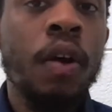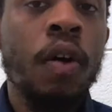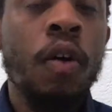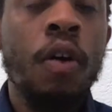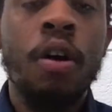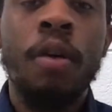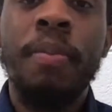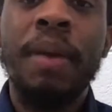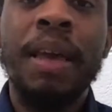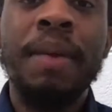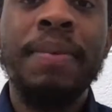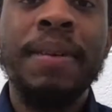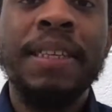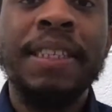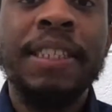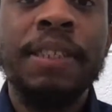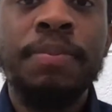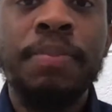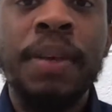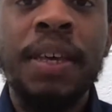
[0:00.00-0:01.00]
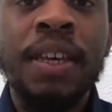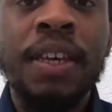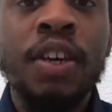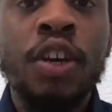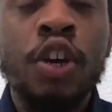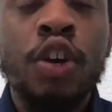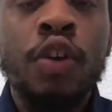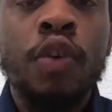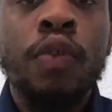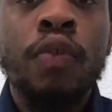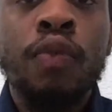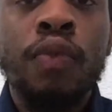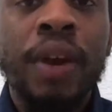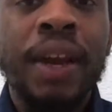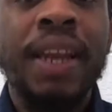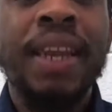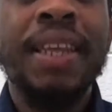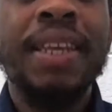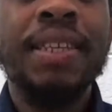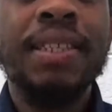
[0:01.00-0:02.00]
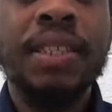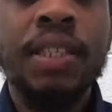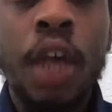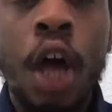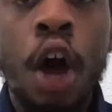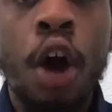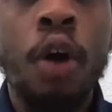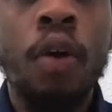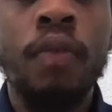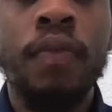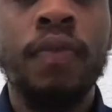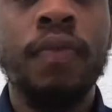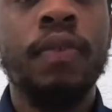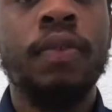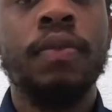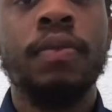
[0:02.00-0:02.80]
or maybe speak really soft.